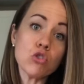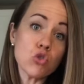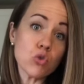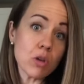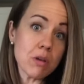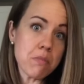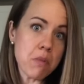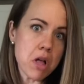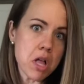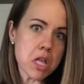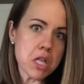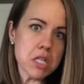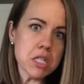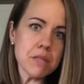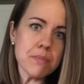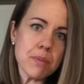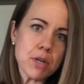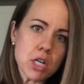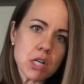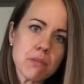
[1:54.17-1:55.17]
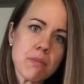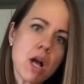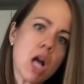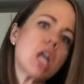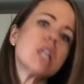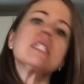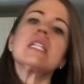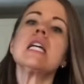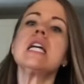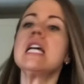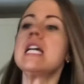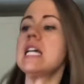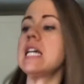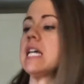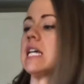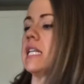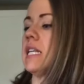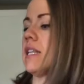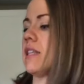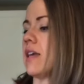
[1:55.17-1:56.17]
balls, bird balls,
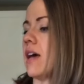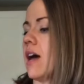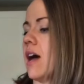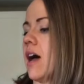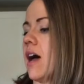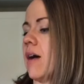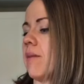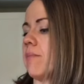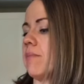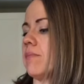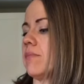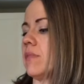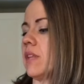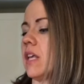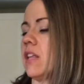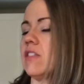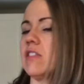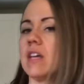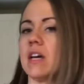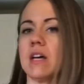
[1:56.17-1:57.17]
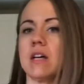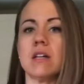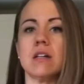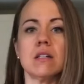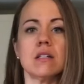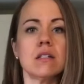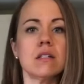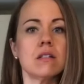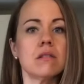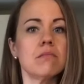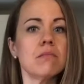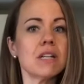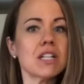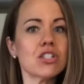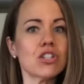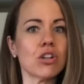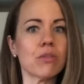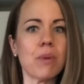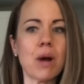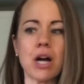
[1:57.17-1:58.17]
in the
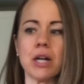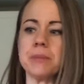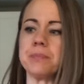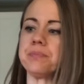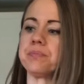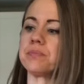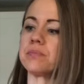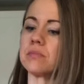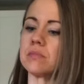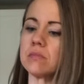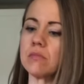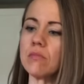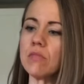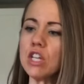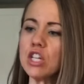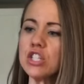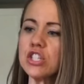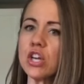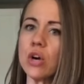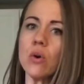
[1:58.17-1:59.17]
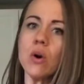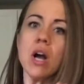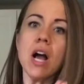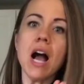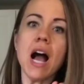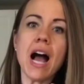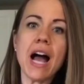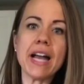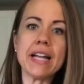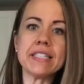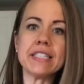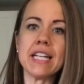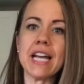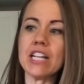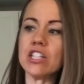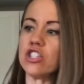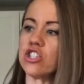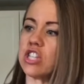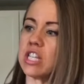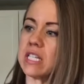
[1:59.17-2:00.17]
mixer part. So I
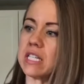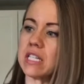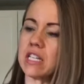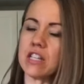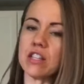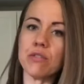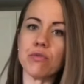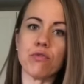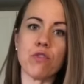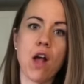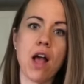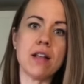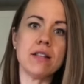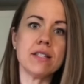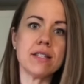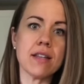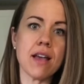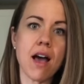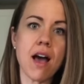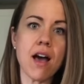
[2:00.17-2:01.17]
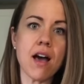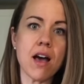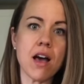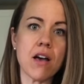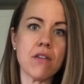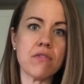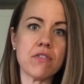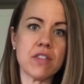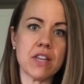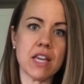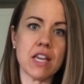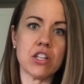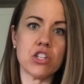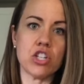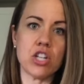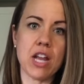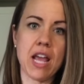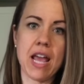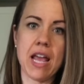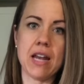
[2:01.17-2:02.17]
attach this to the front of the
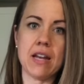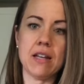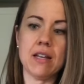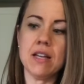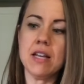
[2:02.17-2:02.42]
KitchenAid,